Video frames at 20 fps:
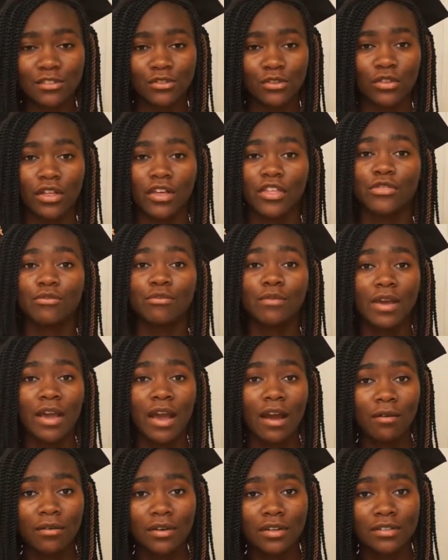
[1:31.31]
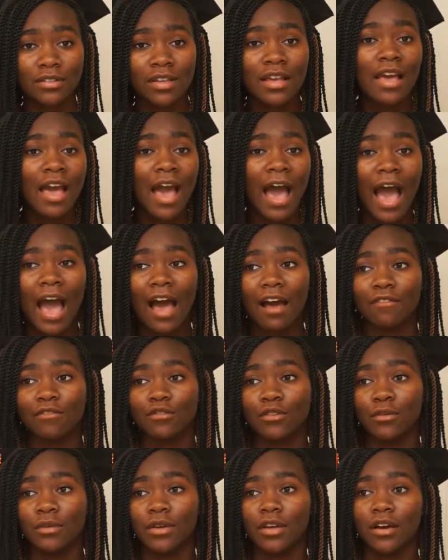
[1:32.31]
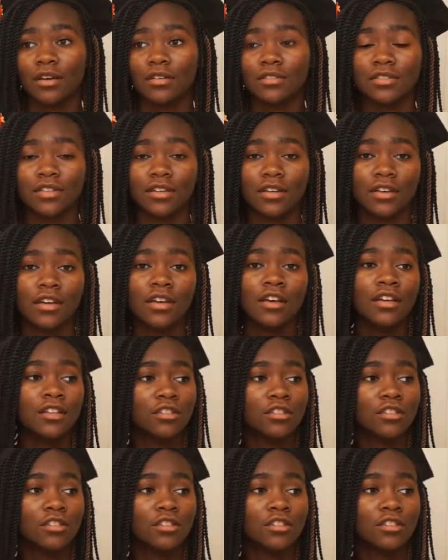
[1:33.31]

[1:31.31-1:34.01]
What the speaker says: so like 3 hours after we got to